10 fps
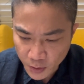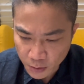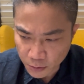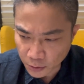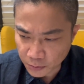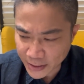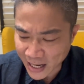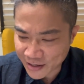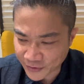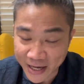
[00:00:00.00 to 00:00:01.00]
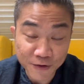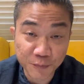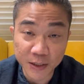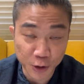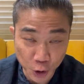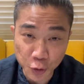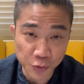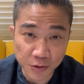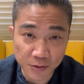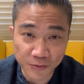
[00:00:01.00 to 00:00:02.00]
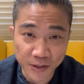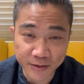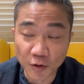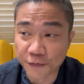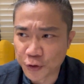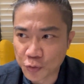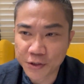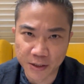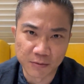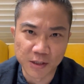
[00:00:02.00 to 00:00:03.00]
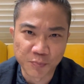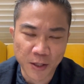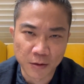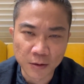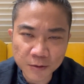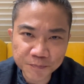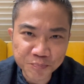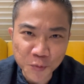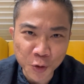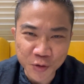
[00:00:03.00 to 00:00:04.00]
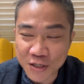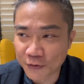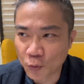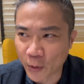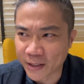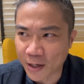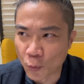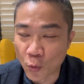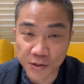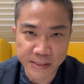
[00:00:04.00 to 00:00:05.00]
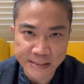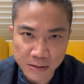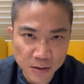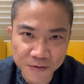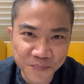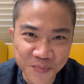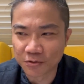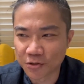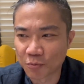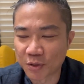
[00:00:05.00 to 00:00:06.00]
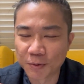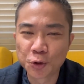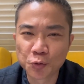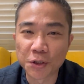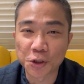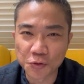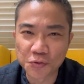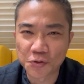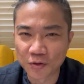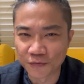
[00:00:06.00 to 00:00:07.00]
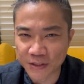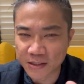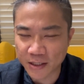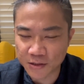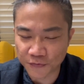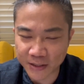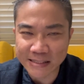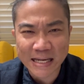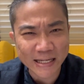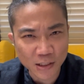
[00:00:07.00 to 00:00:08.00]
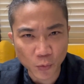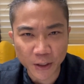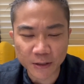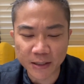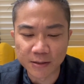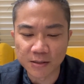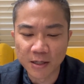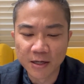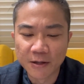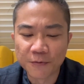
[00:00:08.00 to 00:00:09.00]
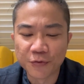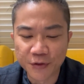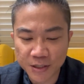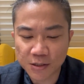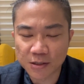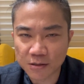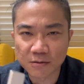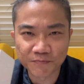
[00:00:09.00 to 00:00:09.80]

I have been accused, right, of using this method, even when I wasn't. So people do accuse you of these kinds of things anyway, and this